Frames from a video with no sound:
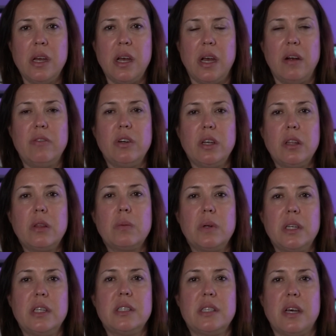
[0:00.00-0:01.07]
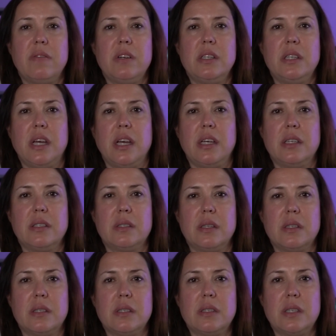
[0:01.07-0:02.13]
every 3 to 7 days.
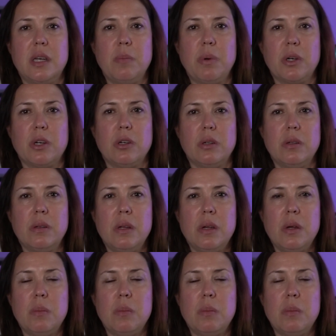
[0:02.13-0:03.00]
This is typical,